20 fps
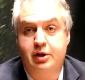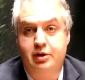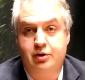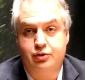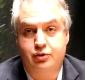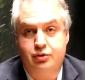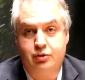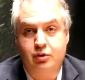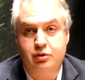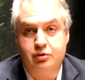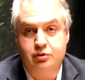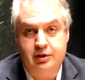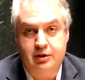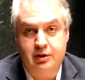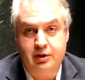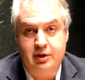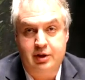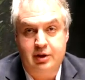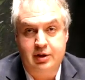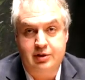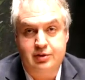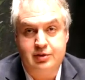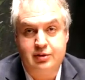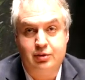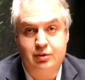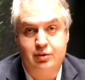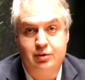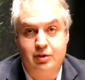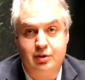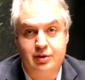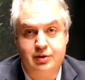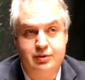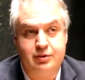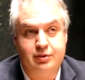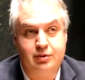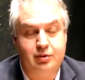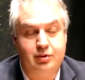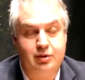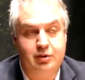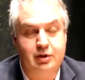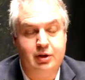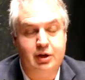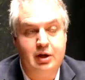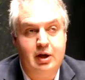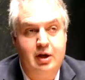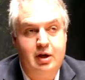control in the, in the stores or